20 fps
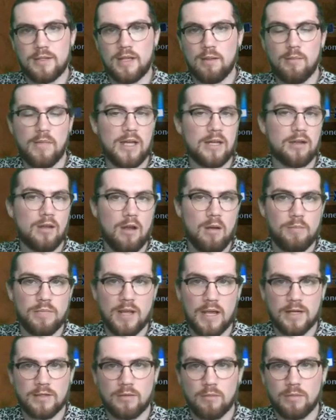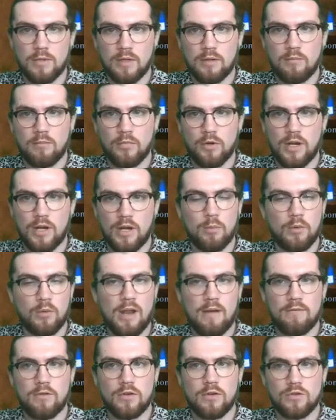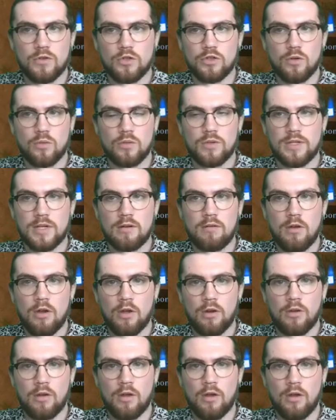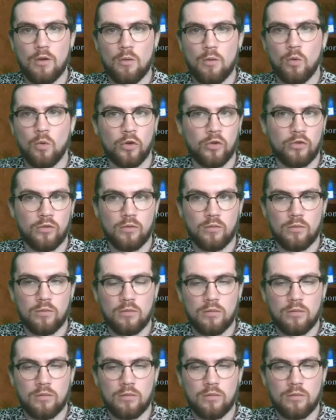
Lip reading: He may top deck something, but he would never use a Soul Seer on a 1/2.